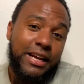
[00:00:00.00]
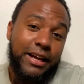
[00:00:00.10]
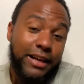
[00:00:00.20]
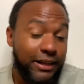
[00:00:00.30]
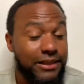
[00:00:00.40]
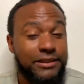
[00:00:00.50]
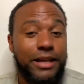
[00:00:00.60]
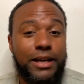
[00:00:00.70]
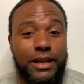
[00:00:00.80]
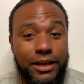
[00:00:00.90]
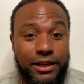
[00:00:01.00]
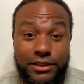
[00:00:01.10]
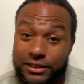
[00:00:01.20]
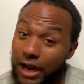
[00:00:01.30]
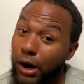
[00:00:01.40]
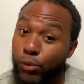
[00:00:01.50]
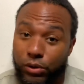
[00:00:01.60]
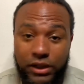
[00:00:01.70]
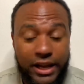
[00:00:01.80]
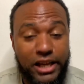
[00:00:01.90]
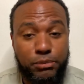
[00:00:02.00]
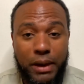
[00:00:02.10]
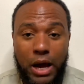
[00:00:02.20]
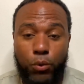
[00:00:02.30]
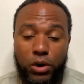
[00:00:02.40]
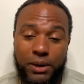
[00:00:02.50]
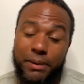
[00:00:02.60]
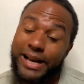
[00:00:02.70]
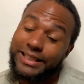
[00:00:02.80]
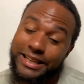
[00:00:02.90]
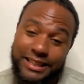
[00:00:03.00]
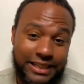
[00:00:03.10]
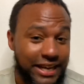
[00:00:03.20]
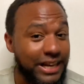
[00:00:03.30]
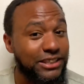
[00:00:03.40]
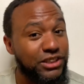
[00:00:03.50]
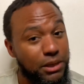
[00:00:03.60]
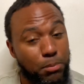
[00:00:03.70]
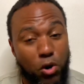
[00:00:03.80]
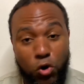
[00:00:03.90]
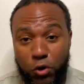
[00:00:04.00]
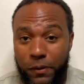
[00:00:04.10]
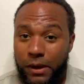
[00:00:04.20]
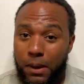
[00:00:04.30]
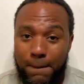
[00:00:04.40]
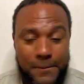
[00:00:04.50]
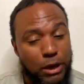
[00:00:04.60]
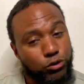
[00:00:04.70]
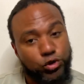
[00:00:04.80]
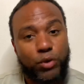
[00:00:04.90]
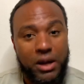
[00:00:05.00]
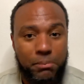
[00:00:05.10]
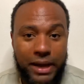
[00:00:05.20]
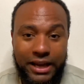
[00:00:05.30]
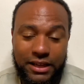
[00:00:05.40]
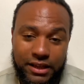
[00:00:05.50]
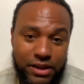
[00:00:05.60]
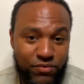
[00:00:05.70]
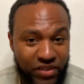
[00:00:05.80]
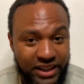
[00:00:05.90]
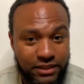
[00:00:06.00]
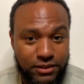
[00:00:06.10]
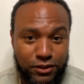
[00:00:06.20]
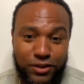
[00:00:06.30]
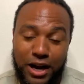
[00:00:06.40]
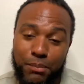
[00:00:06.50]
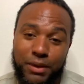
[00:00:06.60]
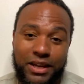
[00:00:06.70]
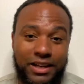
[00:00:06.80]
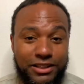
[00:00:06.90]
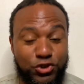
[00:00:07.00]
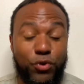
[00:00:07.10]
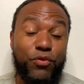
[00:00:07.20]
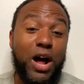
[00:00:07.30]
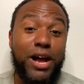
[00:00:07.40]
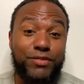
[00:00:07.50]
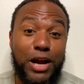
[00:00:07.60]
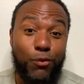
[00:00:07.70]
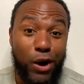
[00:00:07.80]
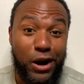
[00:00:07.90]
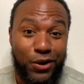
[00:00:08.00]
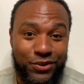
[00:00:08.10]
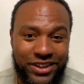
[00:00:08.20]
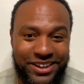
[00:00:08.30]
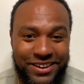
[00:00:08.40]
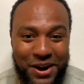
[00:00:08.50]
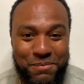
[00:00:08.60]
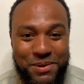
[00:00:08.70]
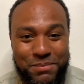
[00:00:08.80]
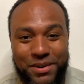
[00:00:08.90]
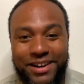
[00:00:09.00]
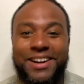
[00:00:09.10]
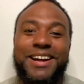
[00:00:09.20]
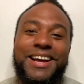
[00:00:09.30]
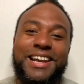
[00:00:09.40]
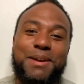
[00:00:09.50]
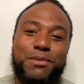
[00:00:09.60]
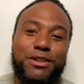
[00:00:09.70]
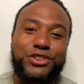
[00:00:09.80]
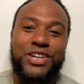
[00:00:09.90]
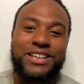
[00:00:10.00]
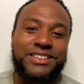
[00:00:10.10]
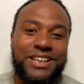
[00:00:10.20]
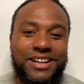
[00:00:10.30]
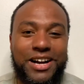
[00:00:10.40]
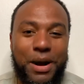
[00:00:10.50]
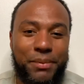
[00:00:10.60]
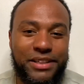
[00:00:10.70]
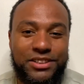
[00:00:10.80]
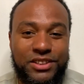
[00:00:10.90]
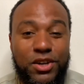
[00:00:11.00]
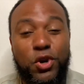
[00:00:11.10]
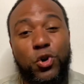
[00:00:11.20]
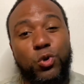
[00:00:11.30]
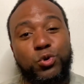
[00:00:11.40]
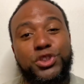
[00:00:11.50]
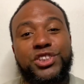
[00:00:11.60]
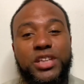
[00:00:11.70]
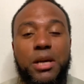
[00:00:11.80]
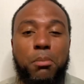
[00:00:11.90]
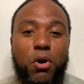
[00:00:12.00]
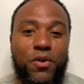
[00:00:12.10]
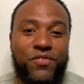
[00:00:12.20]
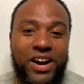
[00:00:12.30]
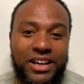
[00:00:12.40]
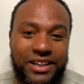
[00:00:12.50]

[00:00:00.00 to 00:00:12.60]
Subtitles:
he can take a hit because Tyron Woodley has power. But at the end of the day, Jake Paul bounced right back and kept fighting, you know what I mean, and survived that round. You know what I mean? But let me know what you guys think in the comments. Who should Jake Paul fight